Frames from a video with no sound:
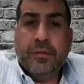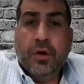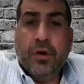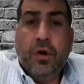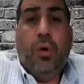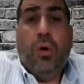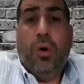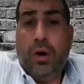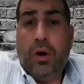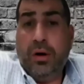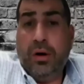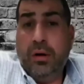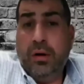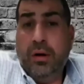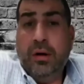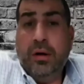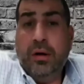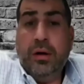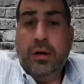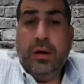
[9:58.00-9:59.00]
Or
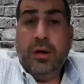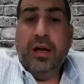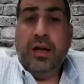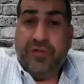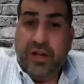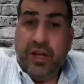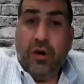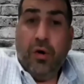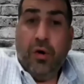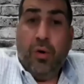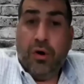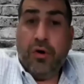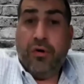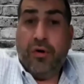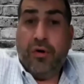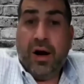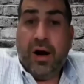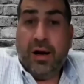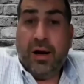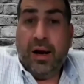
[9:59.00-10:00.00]
if they order
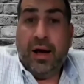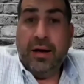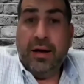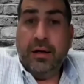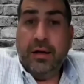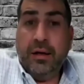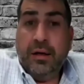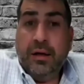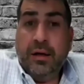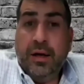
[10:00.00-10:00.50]
it online